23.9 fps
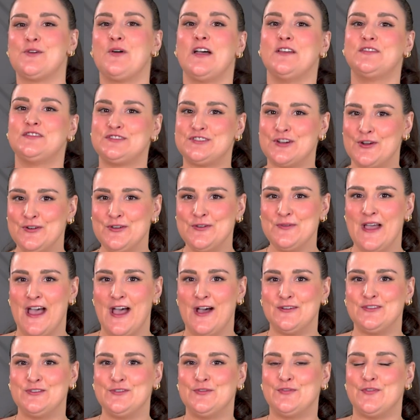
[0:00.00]
So I've showed you
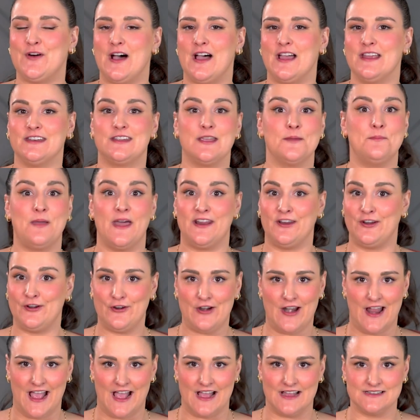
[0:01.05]
how to find
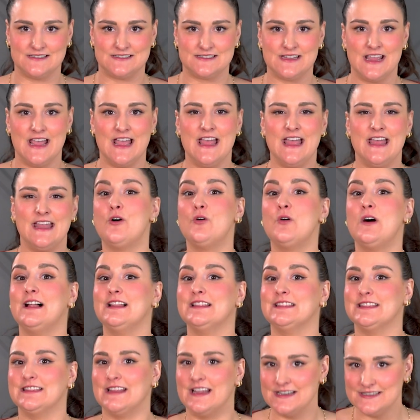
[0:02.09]
competitor ads. Now
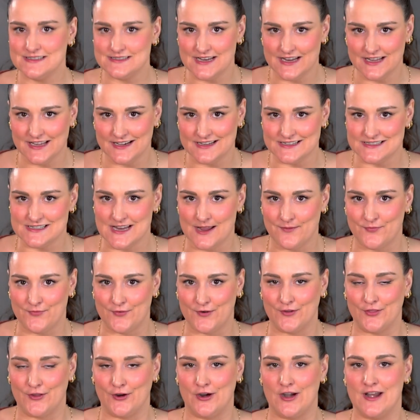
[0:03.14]
let's take it a step
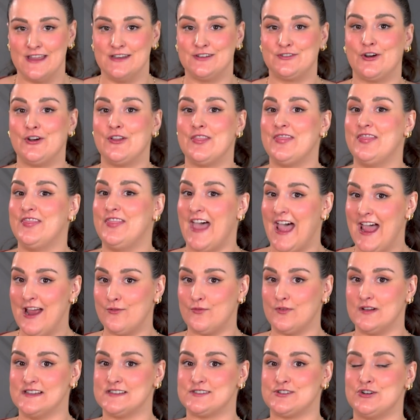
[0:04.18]
further and turn
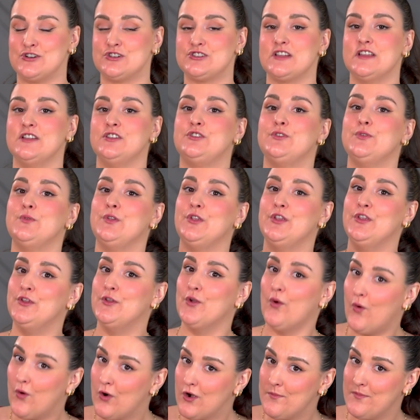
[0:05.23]
that research into
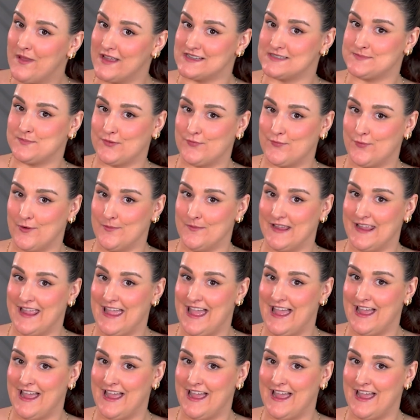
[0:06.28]
your best performing